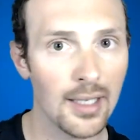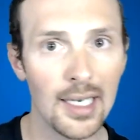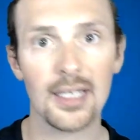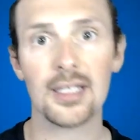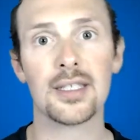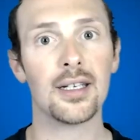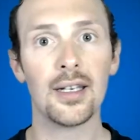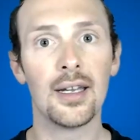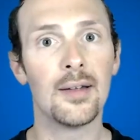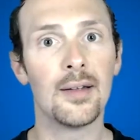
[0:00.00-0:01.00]
things.
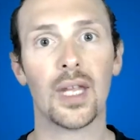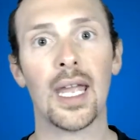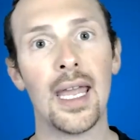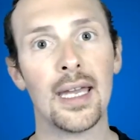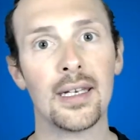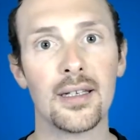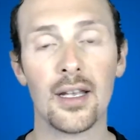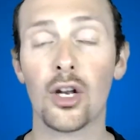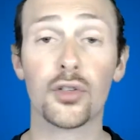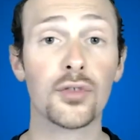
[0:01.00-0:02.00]
And
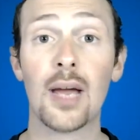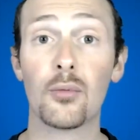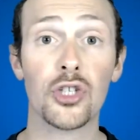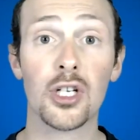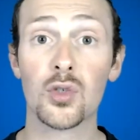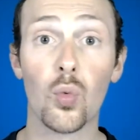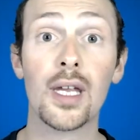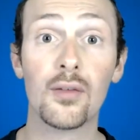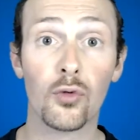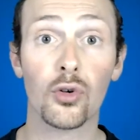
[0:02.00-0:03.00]
a lot of time we just
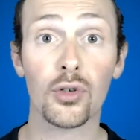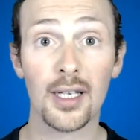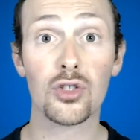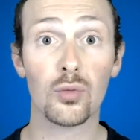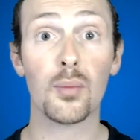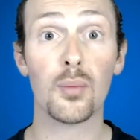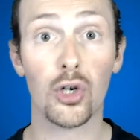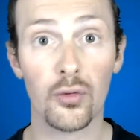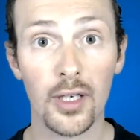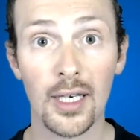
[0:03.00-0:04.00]
wait for things to be
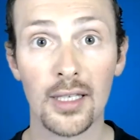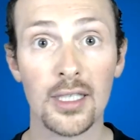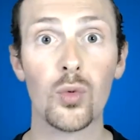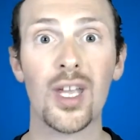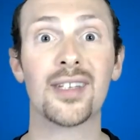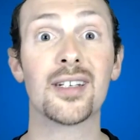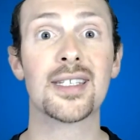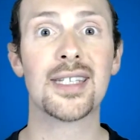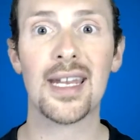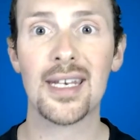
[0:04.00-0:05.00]
perfect until we
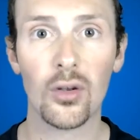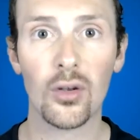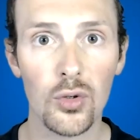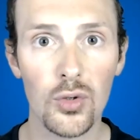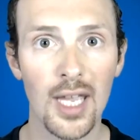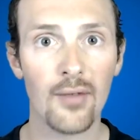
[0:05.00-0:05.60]
understand how to use